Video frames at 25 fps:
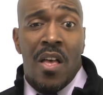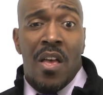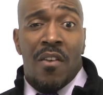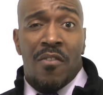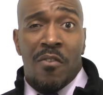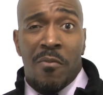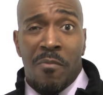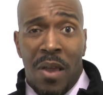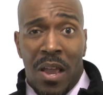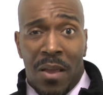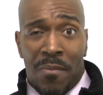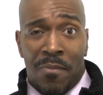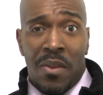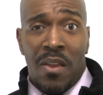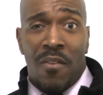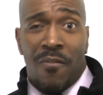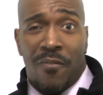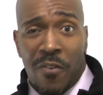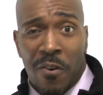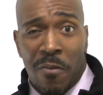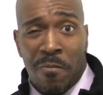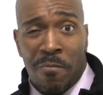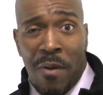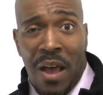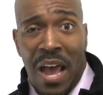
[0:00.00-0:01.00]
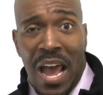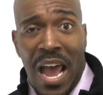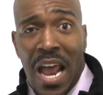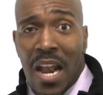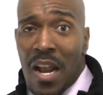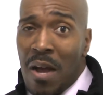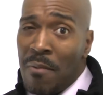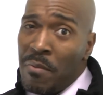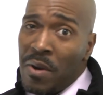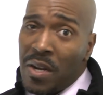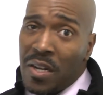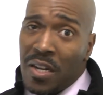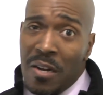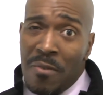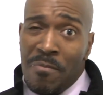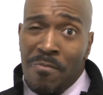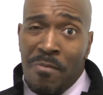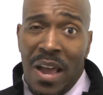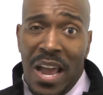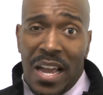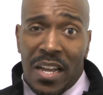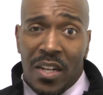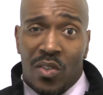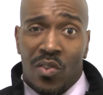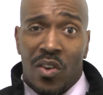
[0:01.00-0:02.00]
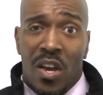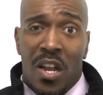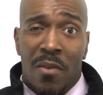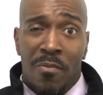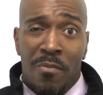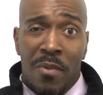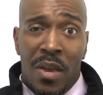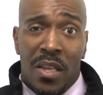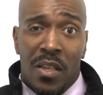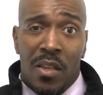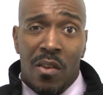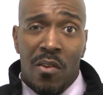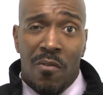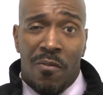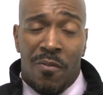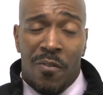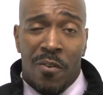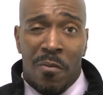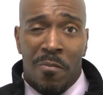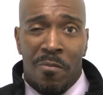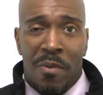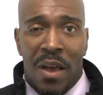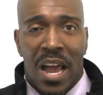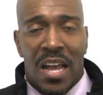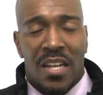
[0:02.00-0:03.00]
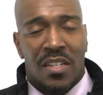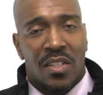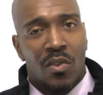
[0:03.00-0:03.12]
You make me feel bad, I'm gonna come back and try to make you feel bad.